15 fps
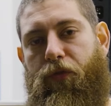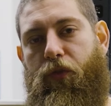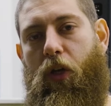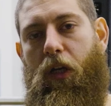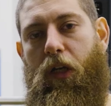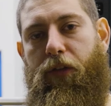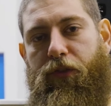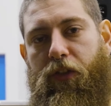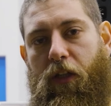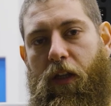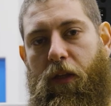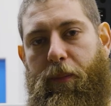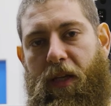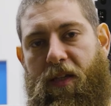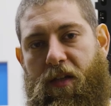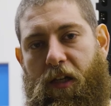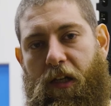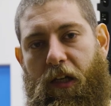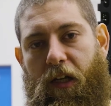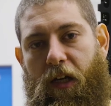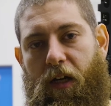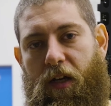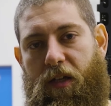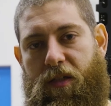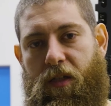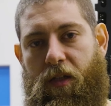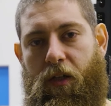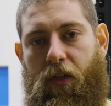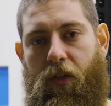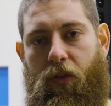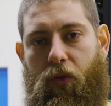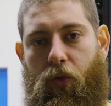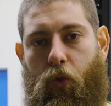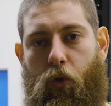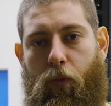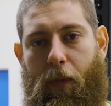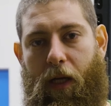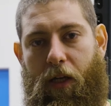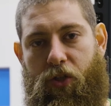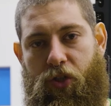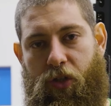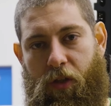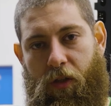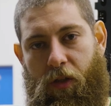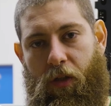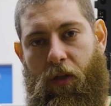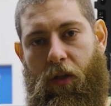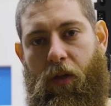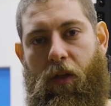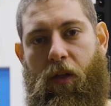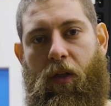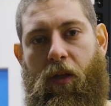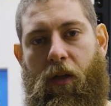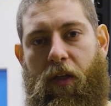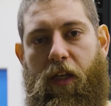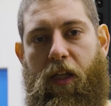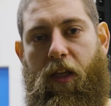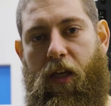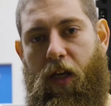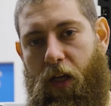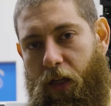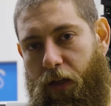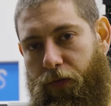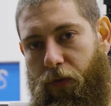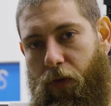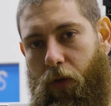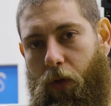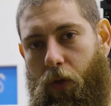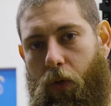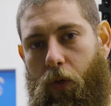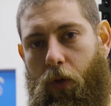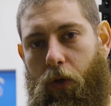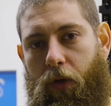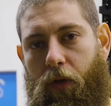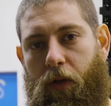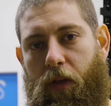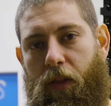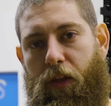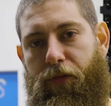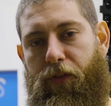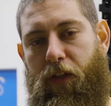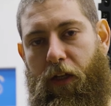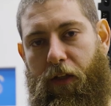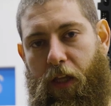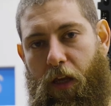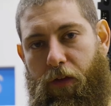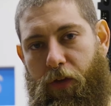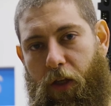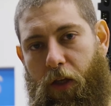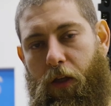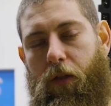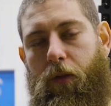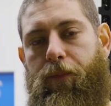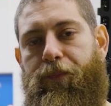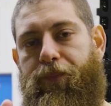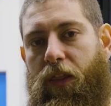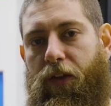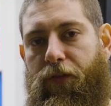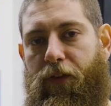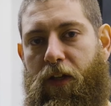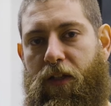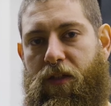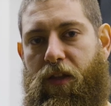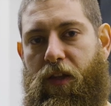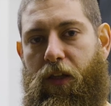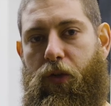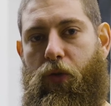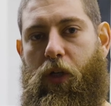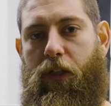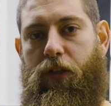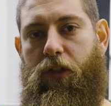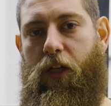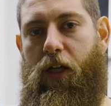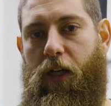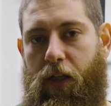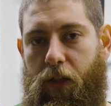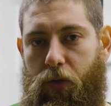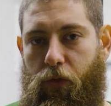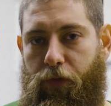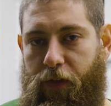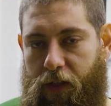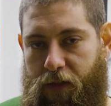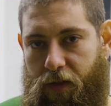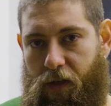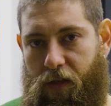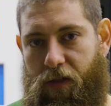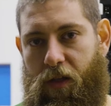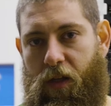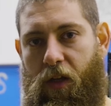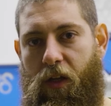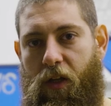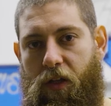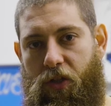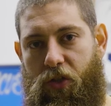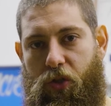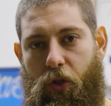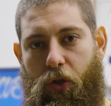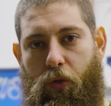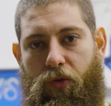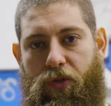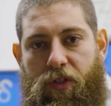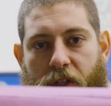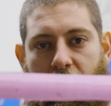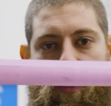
if you're a lifter that basically has too much knee cave or the feet are caving in, the first thing you can try to fix this is to use